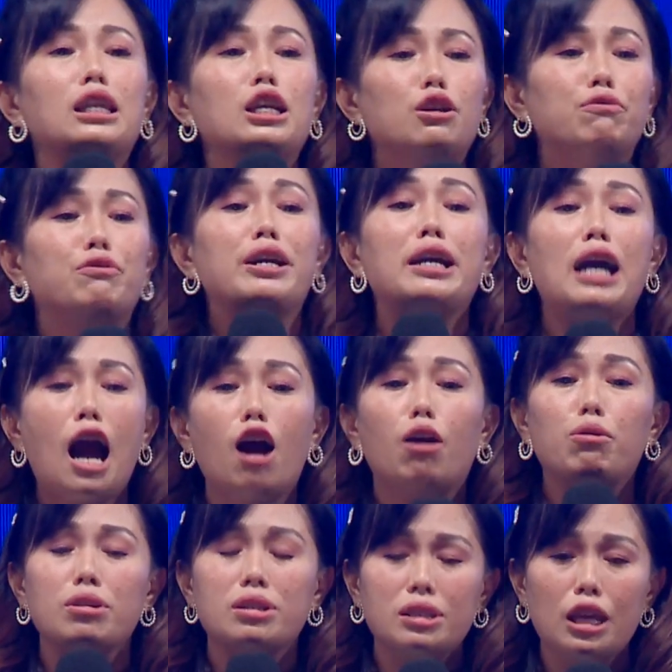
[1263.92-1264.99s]
loving
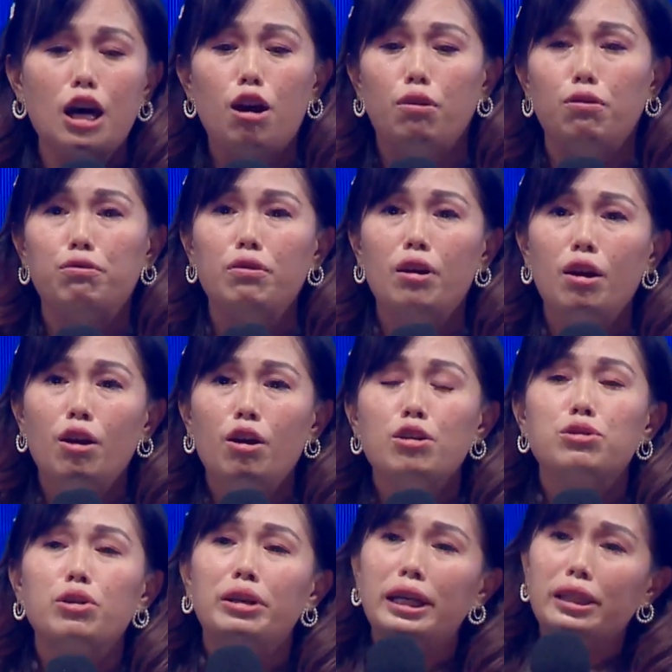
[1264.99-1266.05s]
ourselves.
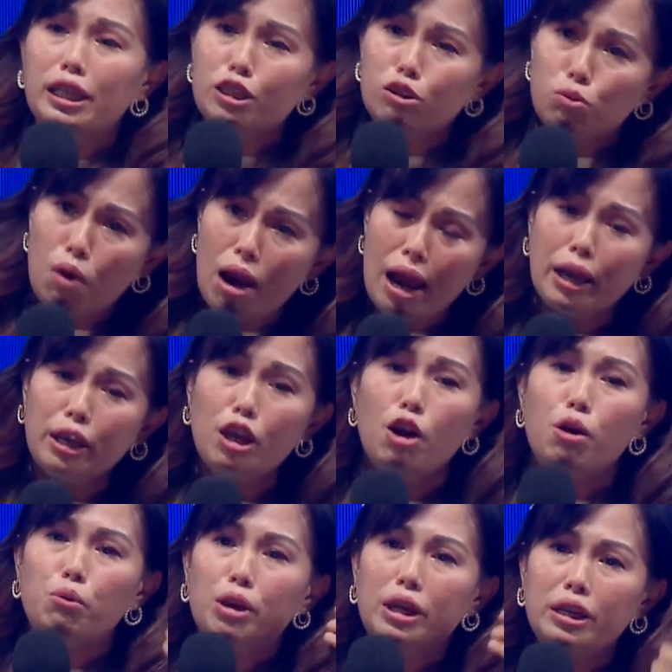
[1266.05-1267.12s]
So that is why
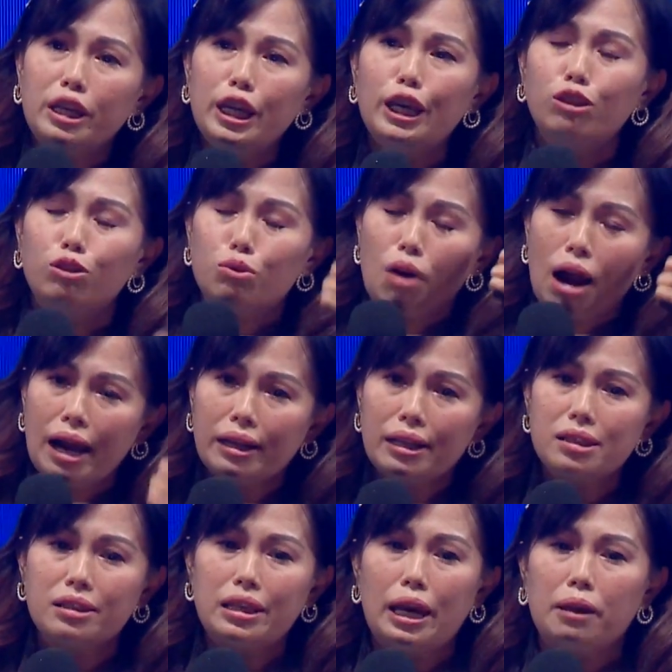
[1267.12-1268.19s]
we need to
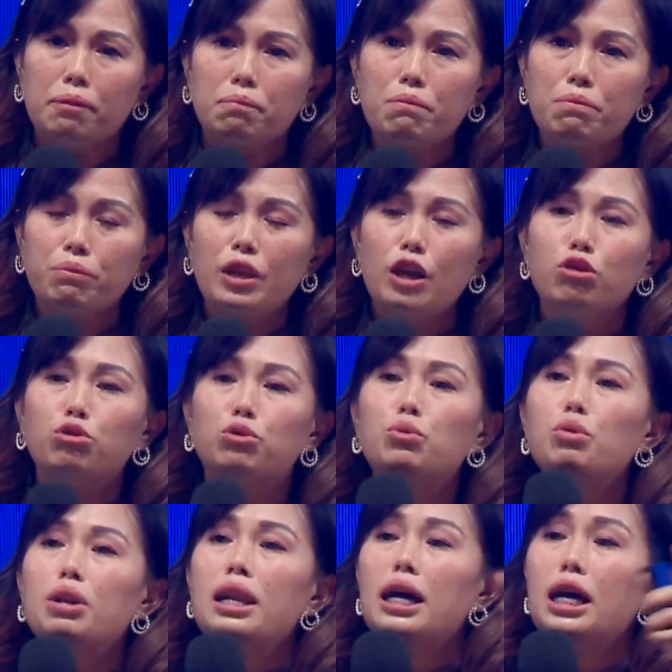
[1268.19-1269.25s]
understand,
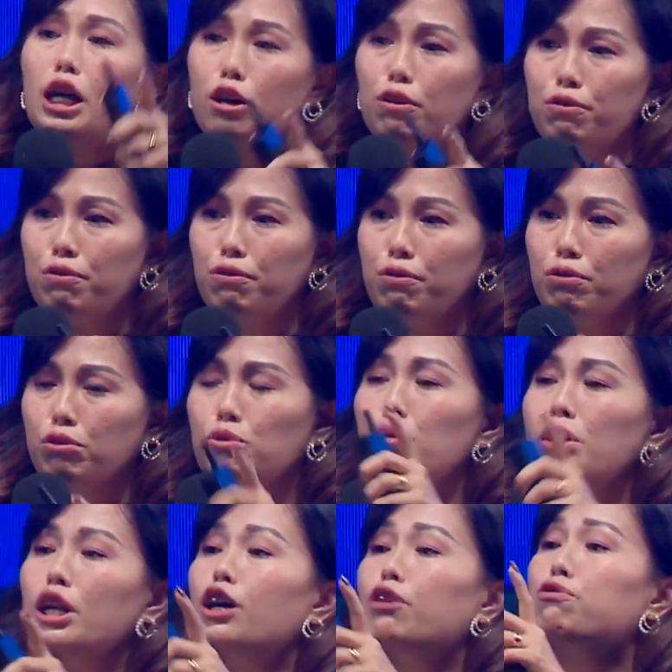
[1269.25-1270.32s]
to love
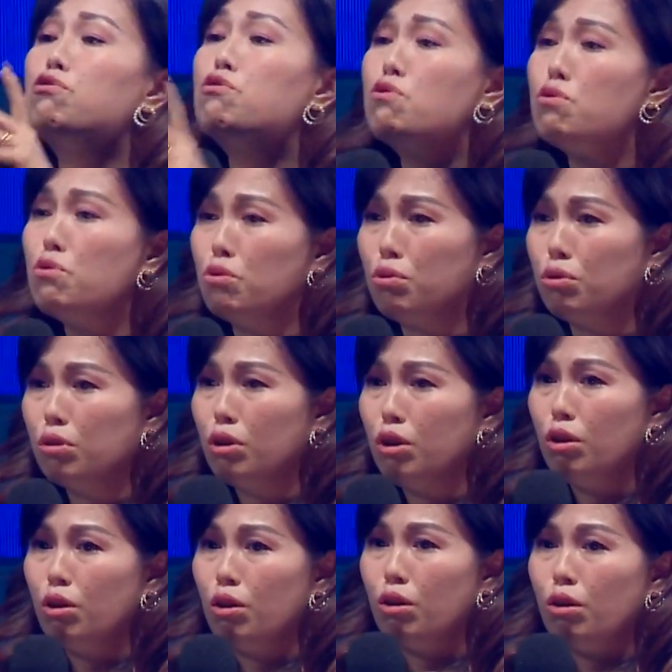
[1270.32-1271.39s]
who?
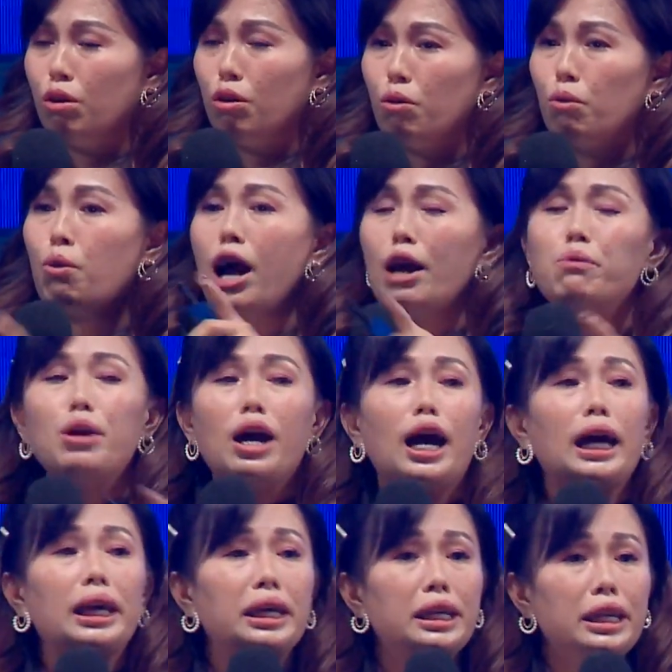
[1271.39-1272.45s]
Why we
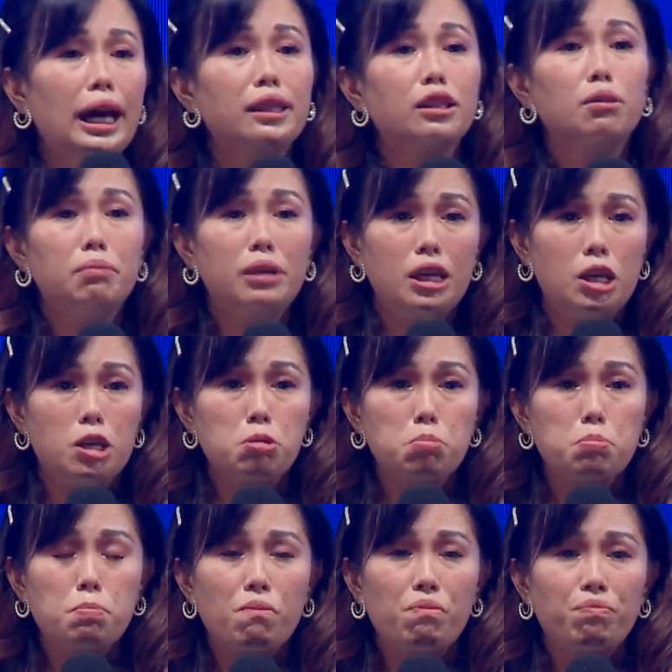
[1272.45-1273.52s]
are in Atomy?
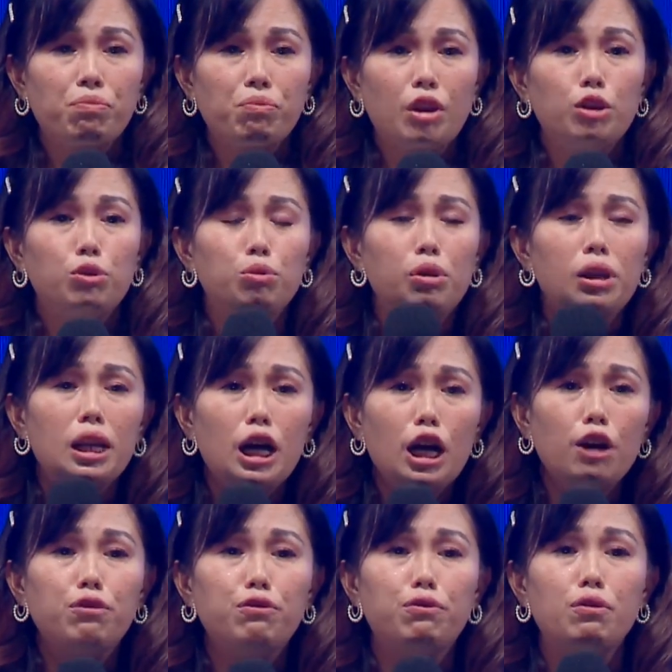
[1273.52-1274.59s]
To
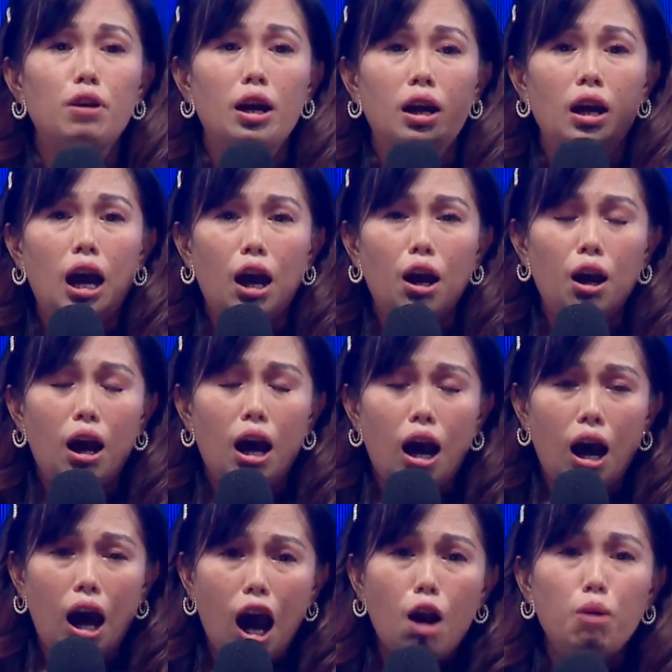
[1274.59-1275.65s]
love
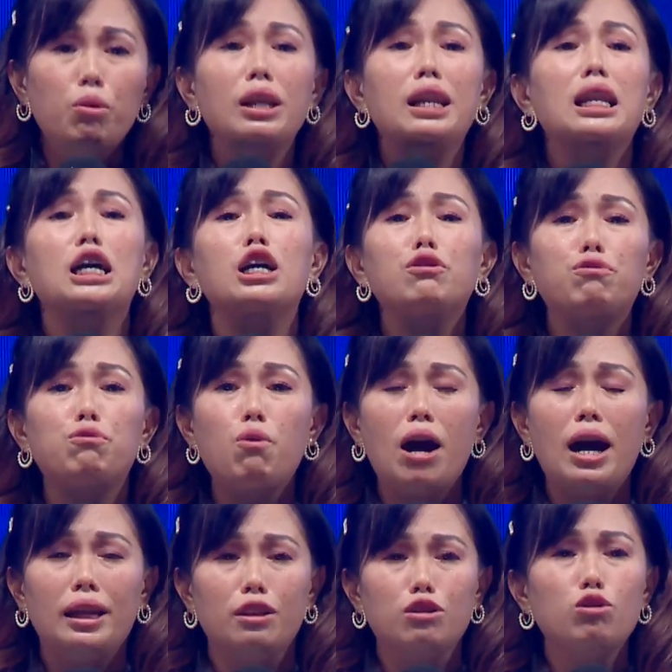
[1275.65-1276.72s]
our loved
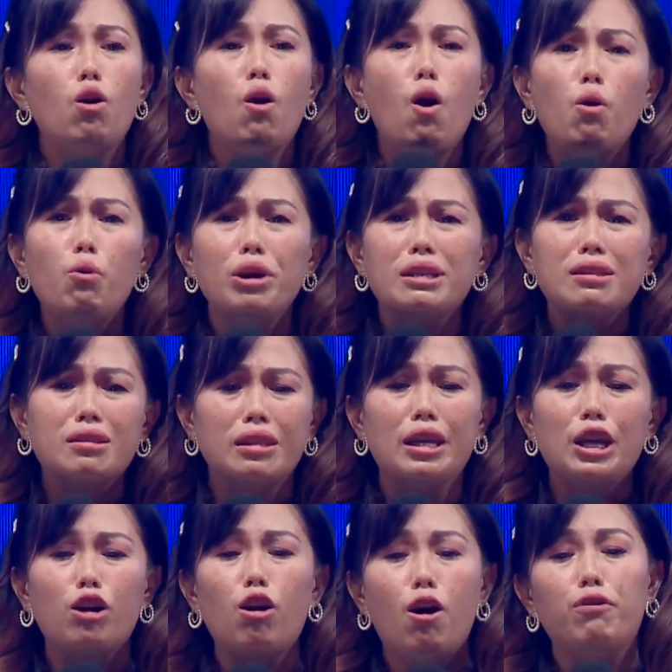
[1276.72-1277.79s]
one. So always
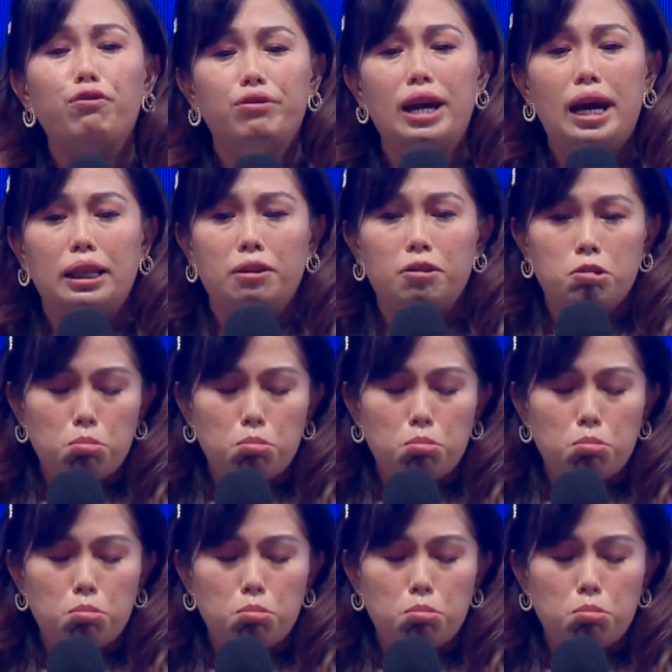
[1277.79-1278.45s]
think of that.